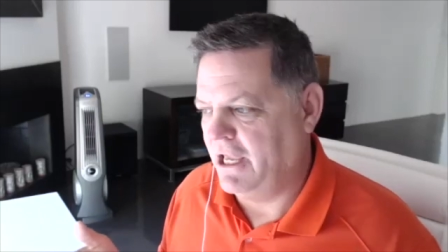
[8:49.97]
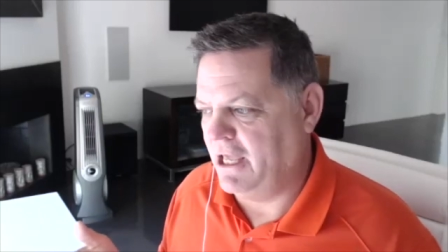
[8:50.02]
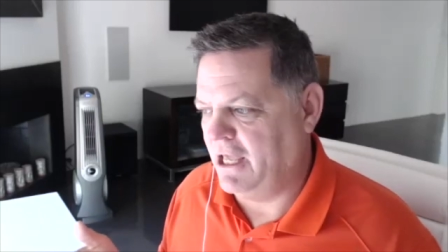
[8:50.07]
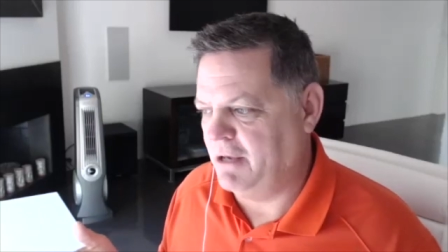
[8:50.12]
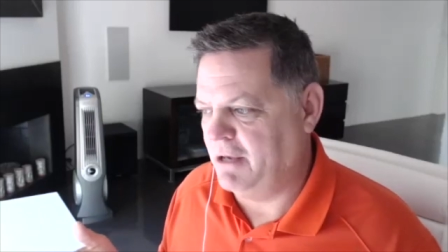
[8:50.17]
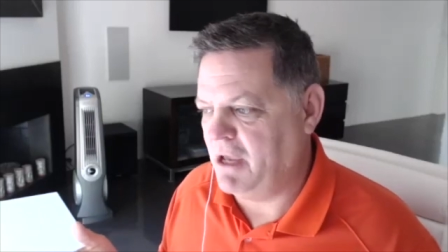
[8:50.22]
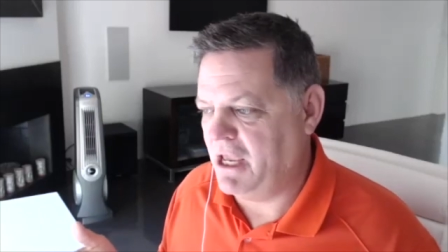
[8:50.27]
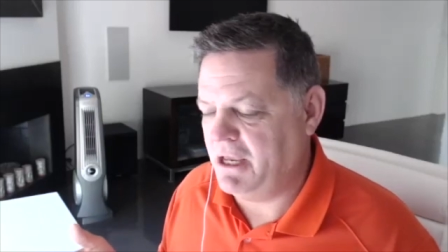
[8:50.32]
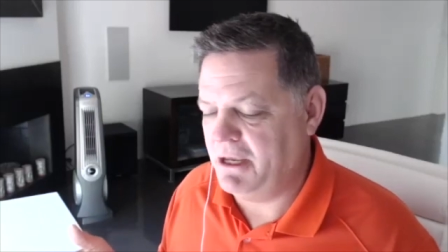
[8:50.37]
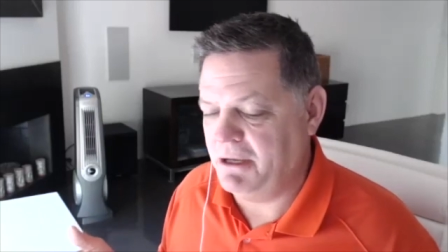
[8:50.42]

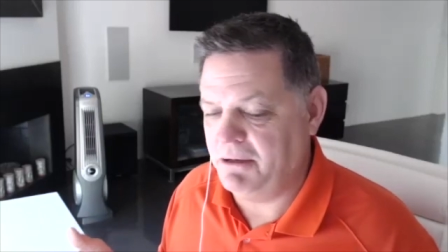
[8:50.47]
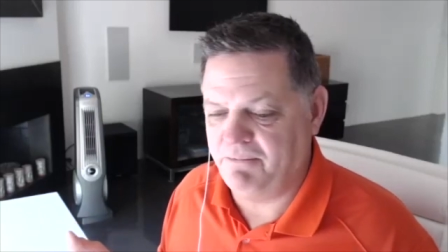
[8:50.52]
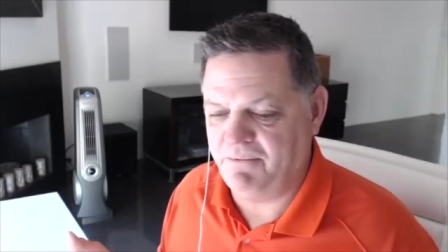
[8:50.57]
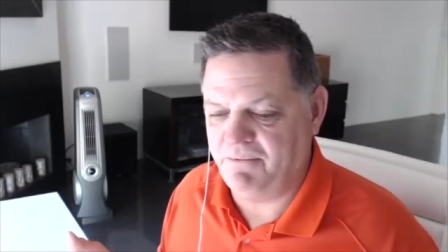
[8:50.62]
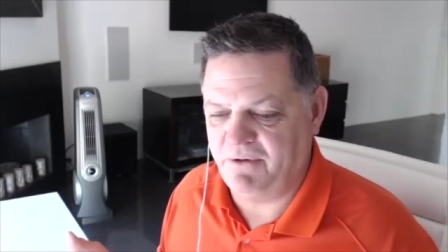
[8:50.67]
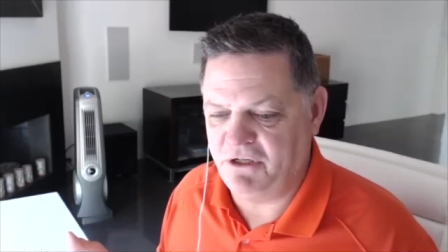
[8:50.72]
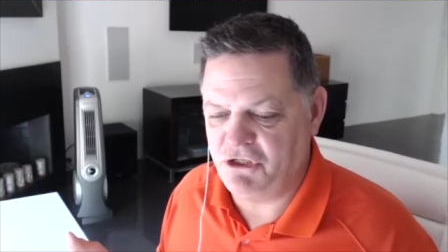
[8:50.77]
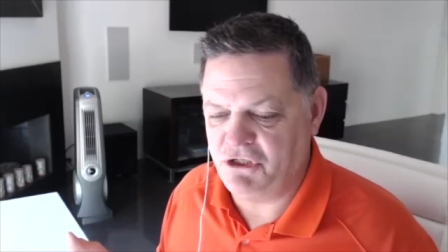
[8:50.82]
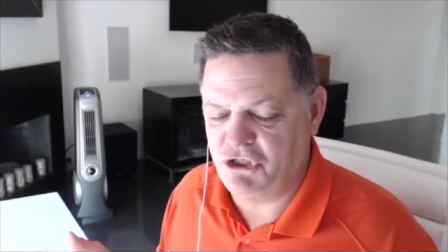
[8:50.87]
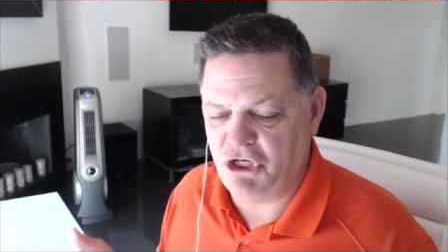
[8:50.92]
and may
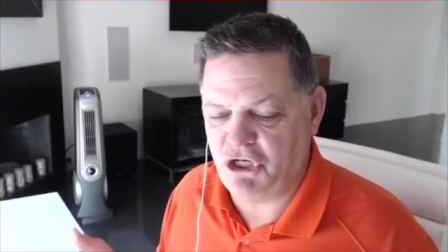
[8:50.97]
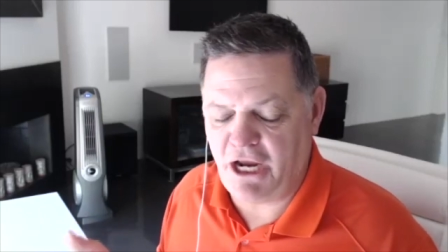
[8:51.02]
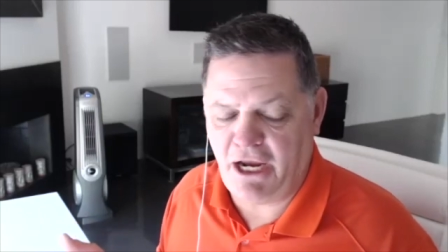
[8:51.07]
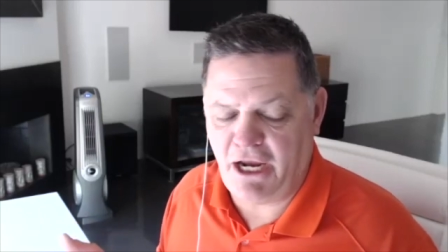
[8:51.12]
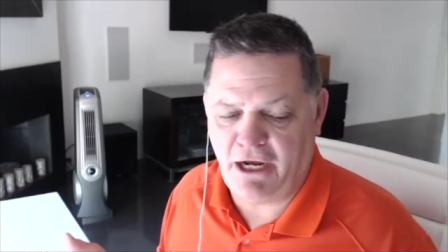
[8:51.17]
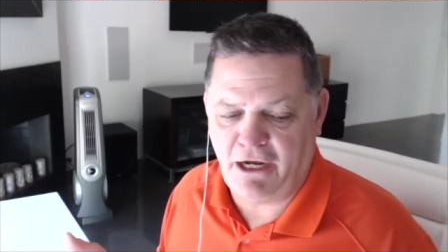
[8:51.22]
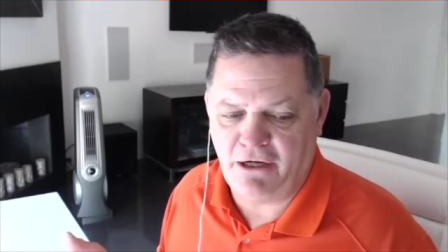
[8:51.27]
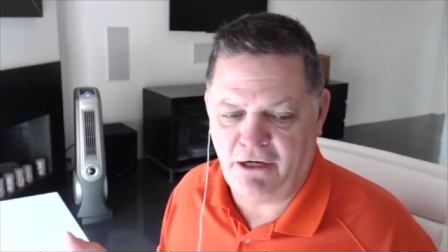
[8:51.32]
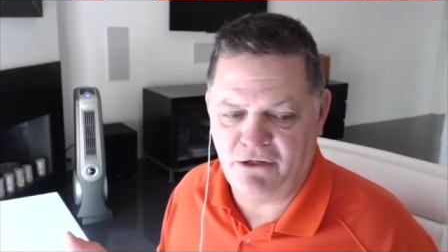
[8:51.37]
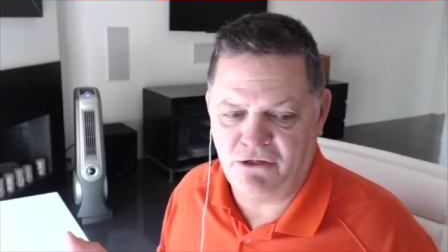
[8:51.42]
even
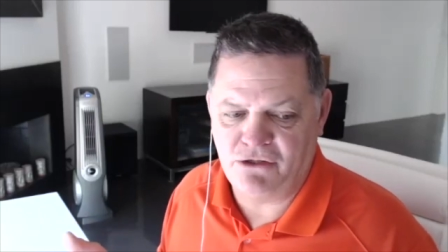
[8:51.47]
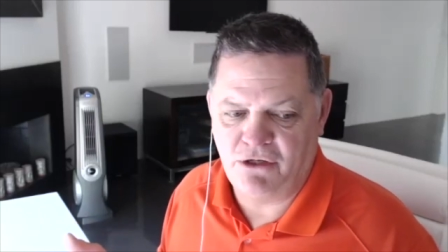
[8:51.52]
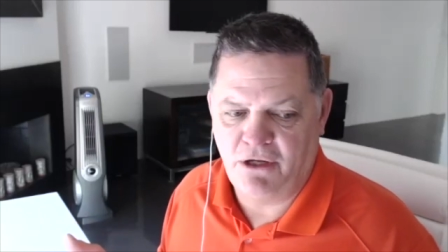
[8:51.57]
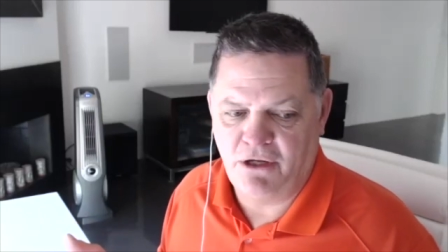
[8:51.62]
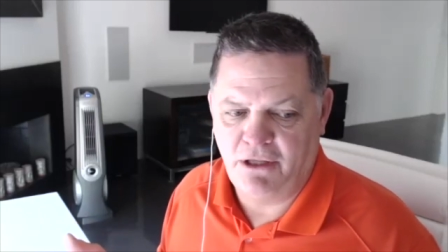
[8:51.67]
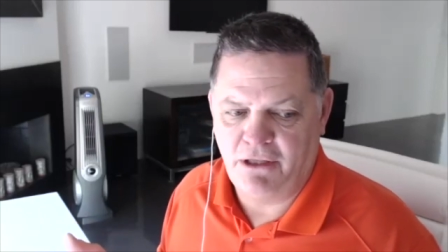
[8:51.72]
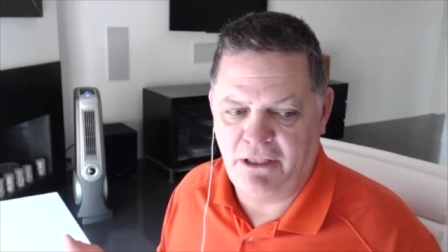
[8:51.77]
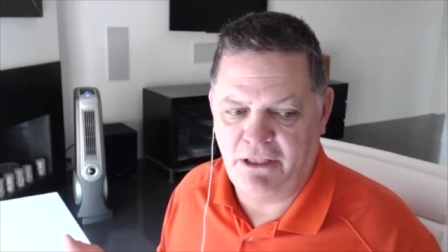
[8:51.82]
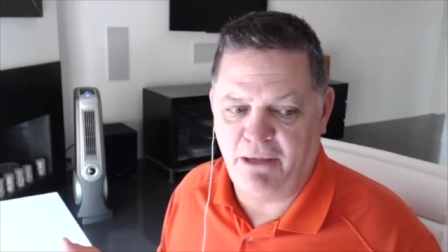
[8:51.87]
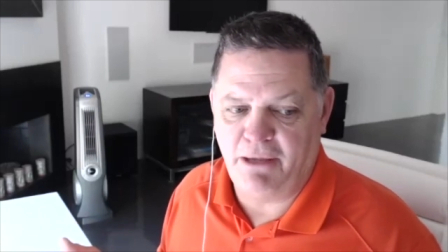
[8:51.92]
change
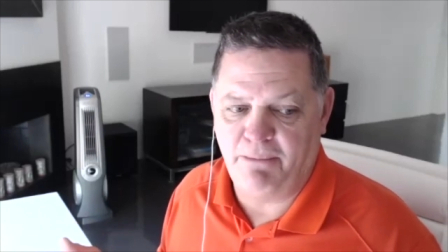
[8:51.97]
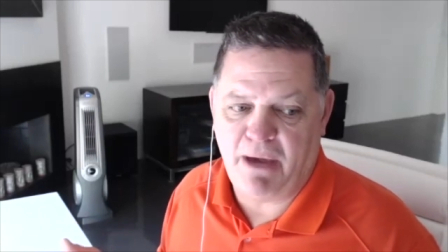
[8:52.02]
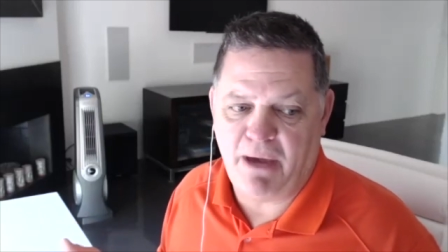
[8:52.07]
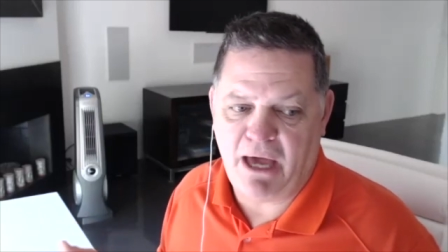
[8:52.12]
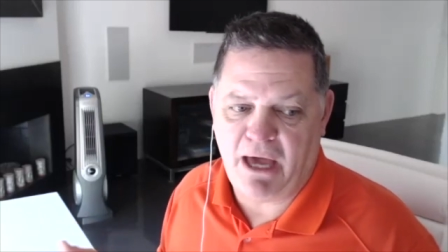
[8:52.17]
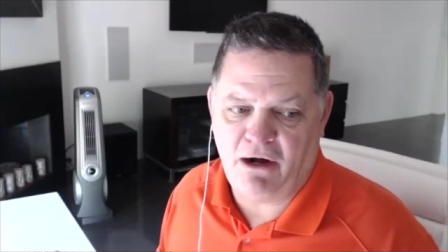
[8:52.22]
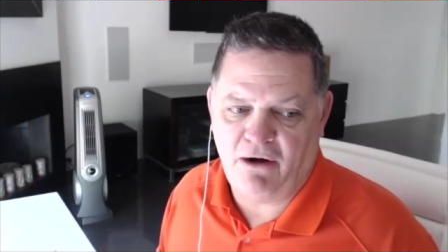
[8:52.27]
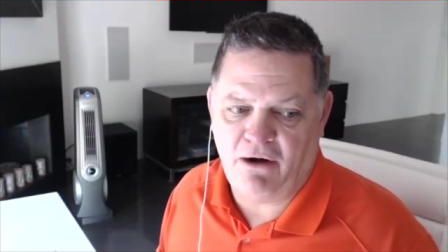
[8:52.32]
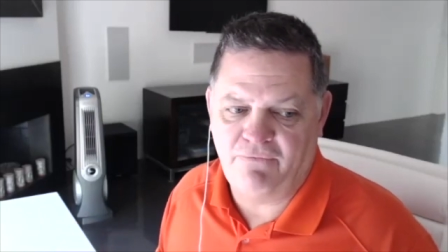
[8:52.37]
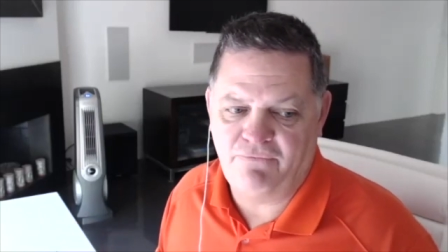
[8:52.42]
the
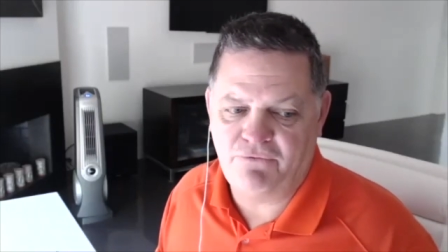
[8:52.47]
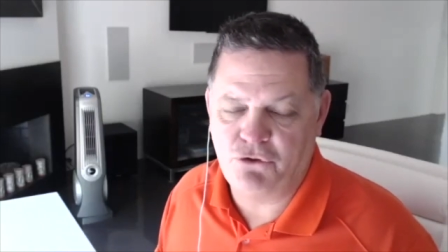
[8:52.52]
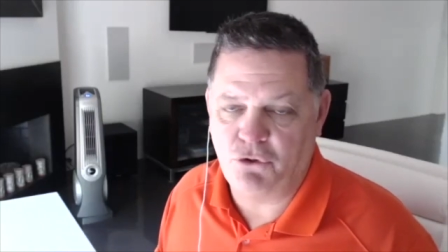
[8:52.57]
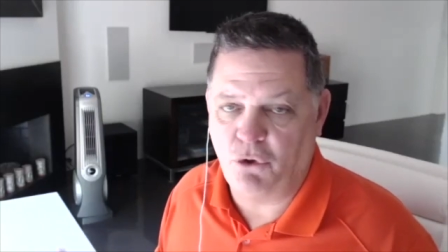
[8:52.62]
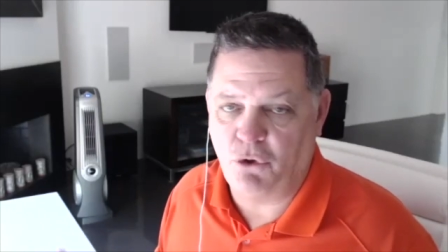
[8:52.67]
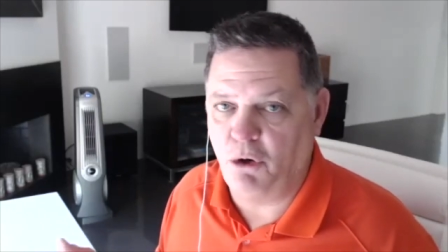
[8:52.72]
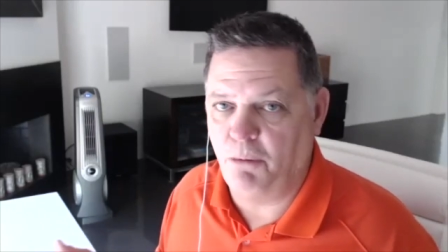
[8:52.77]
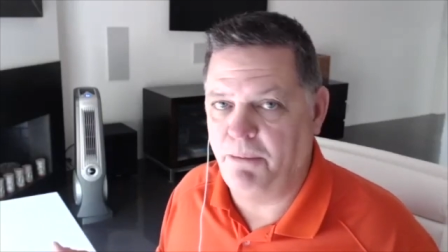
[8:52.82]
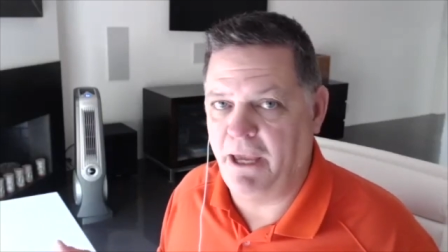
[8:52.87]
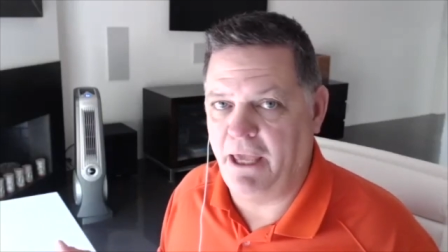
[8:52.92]
amount of
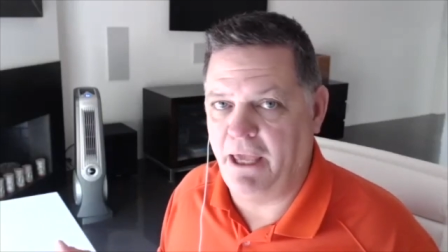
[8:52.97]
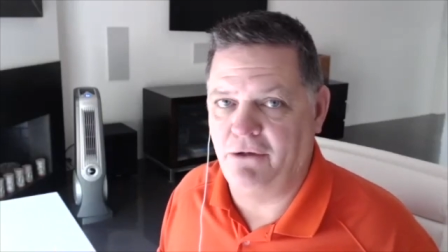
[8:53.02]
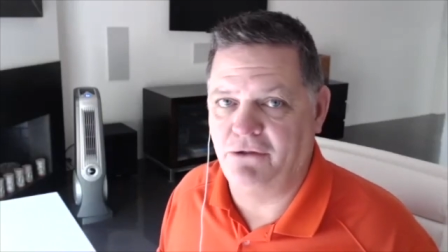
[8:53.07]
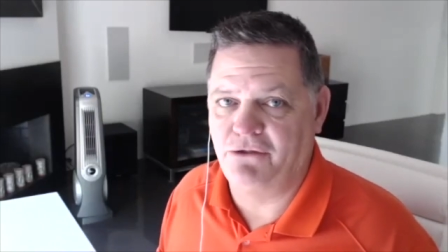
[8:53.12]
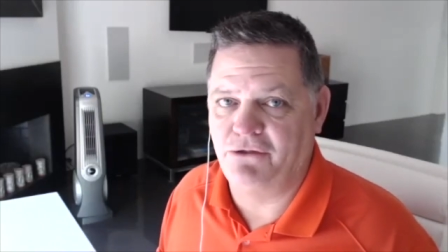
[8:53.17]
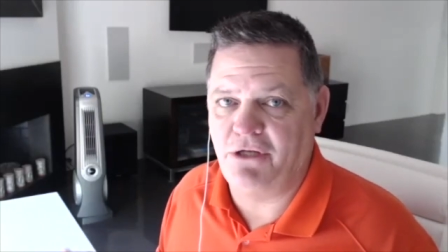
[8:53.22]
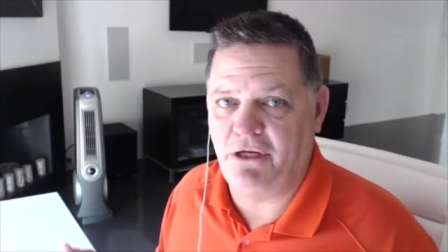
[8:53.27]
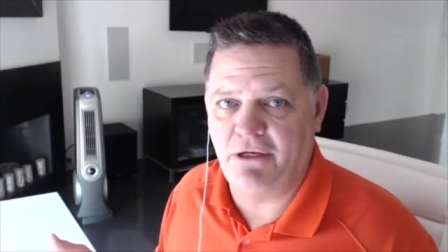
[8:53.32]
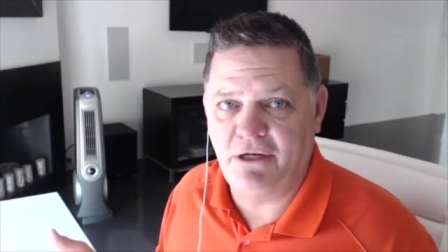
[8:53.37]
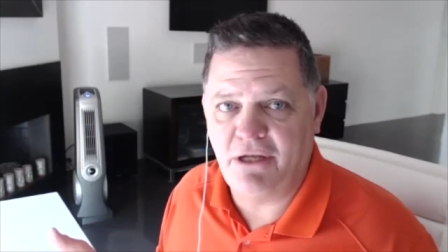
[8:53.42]
solar panels
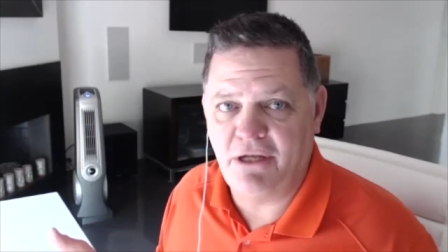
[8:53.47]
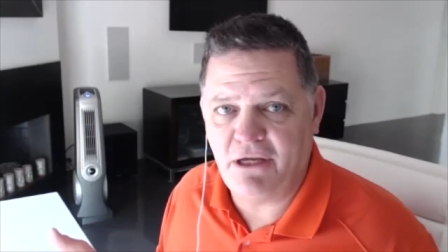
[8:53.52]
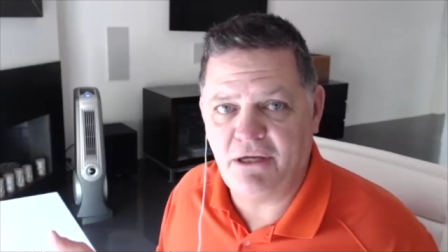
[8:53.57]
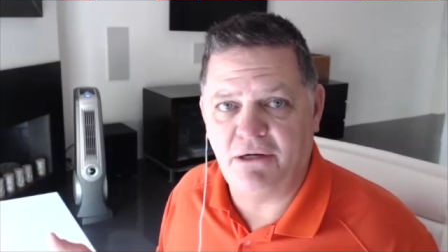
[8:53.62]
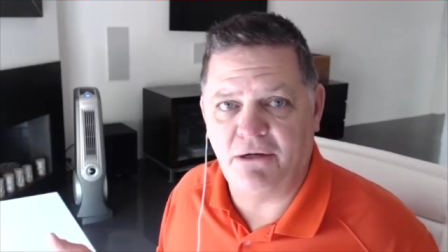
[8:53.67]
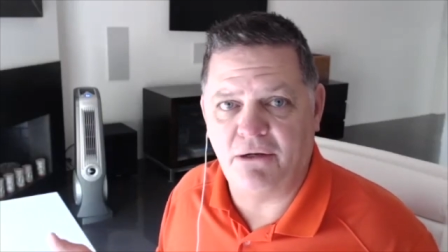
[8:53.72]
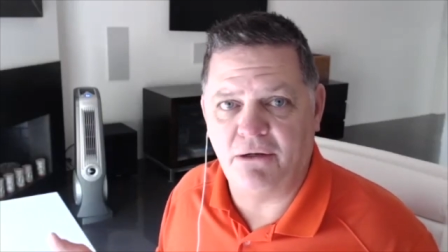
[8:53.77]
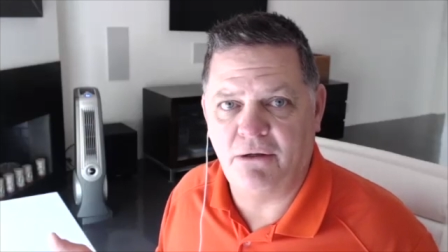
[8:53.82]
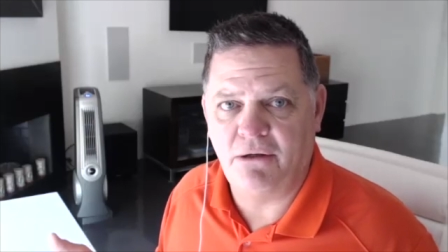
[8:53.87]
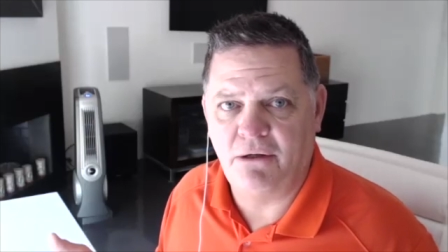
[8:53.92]
that you
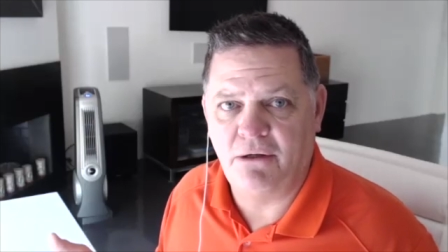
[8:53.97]
need.